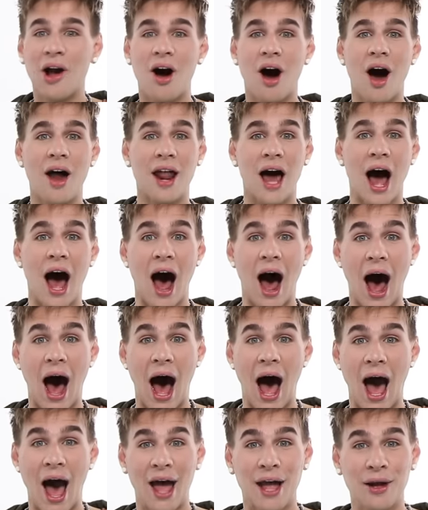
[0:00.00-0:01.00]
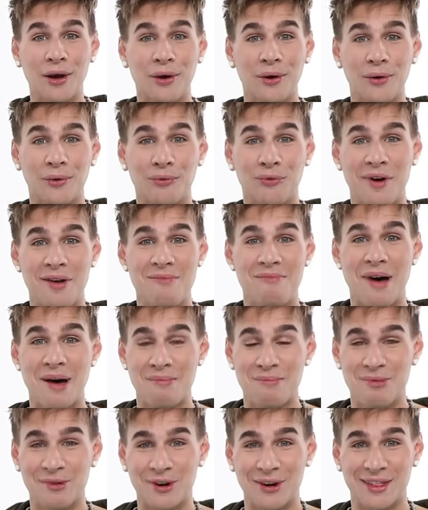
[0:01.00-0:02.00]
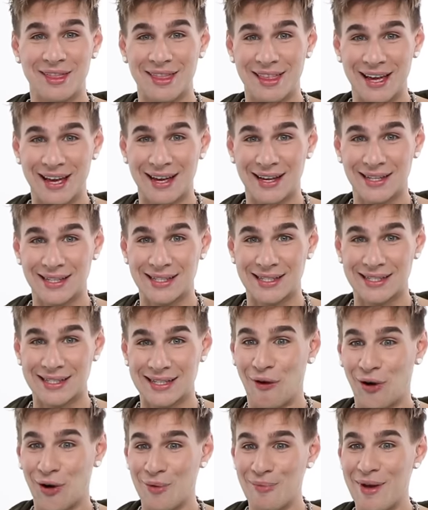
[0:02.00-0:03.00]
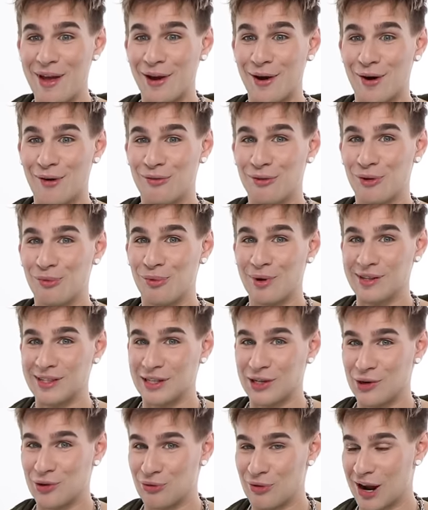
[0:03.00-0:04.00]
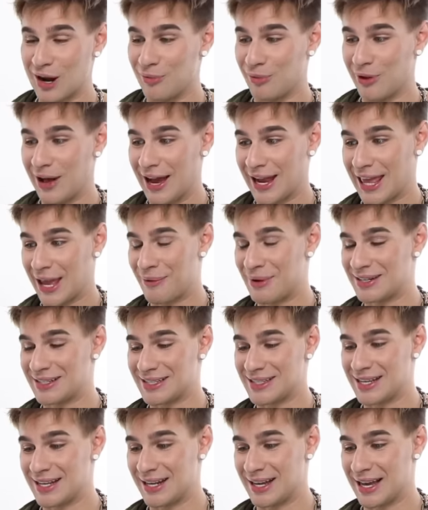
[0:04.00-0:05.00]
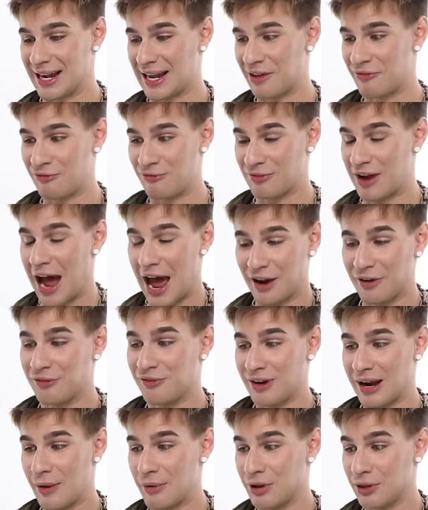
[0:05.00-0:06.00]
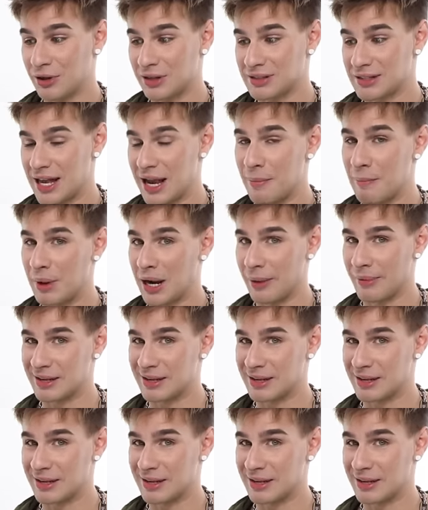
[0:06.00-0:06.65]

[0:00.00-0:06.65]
God, I remember this. Her makeover was incredible. I can't wait to see it again. I kind of forget what it looks like, but I'm